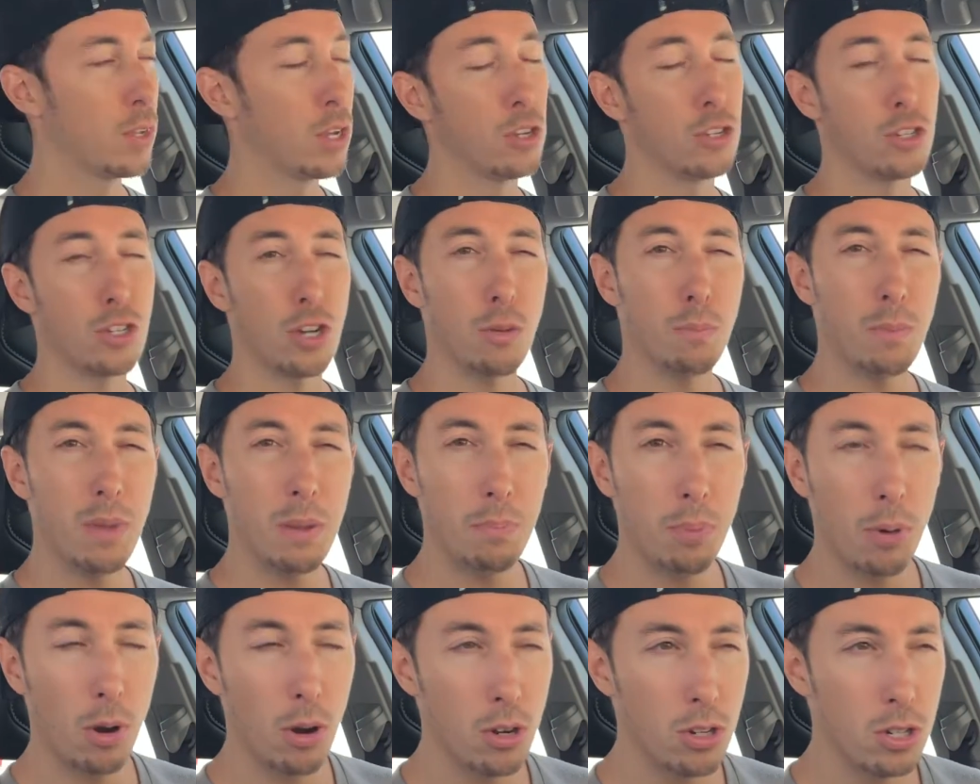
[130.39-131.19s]
So me
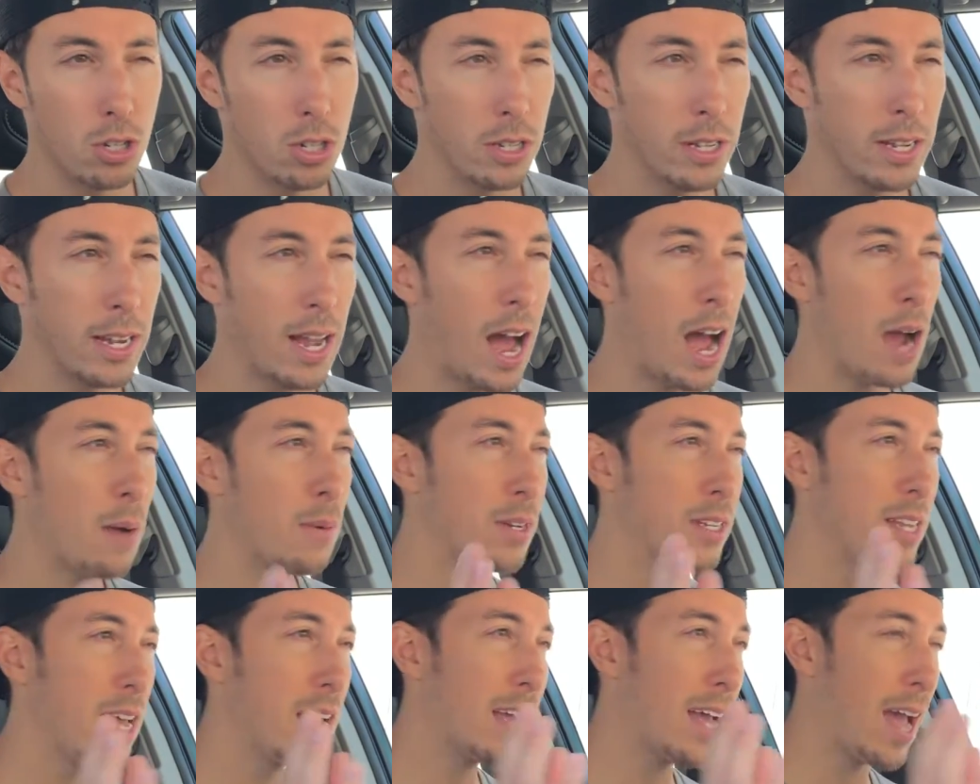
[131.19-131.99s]
personally, I
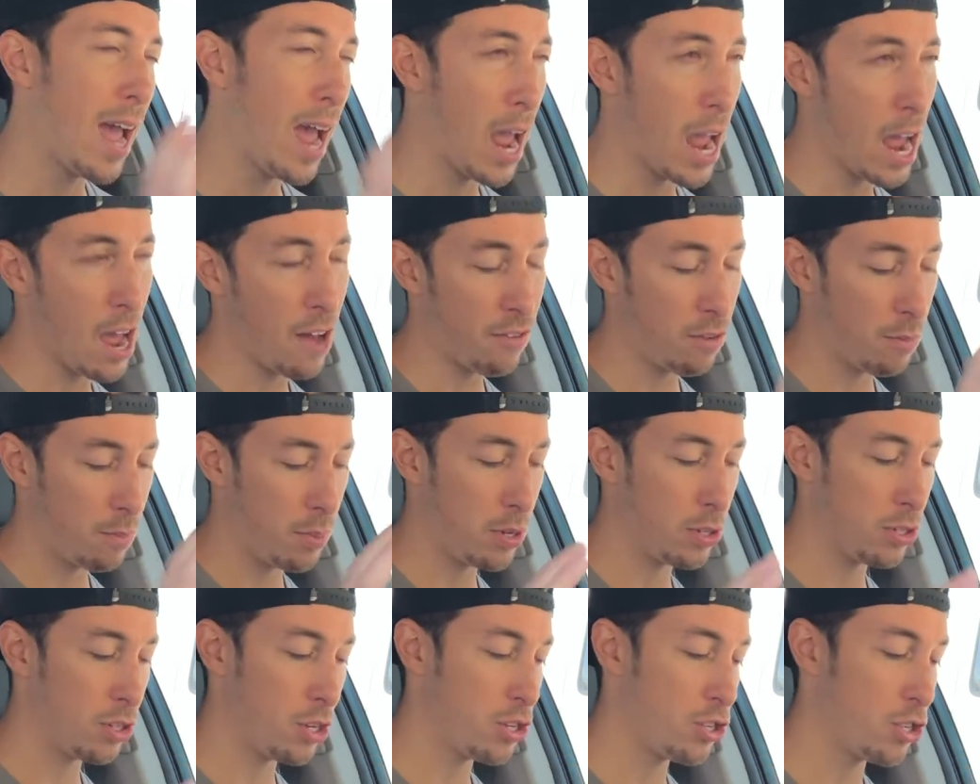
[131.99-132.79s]
would take a half a
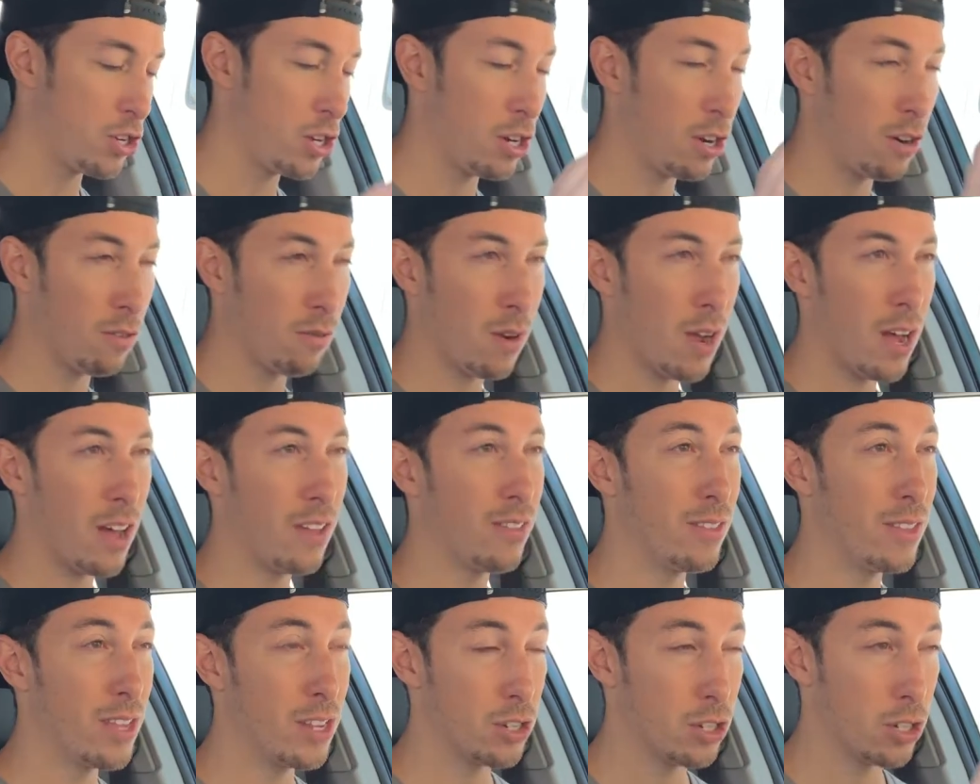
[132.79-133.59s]
position
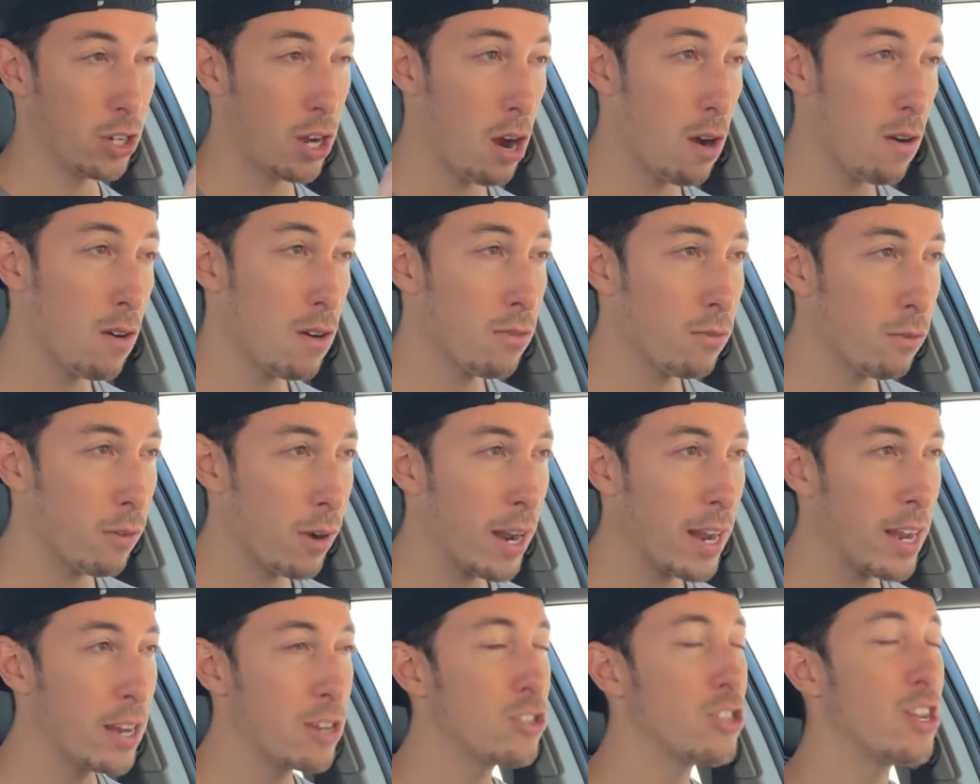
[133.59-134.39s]
around this current
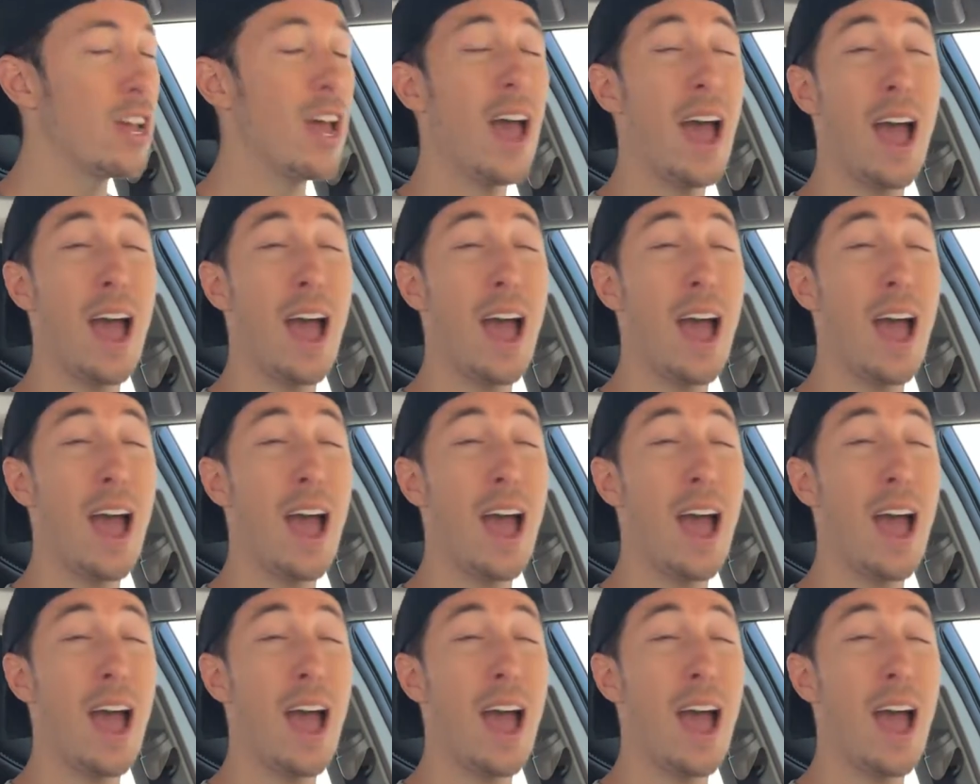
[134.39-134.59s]
range.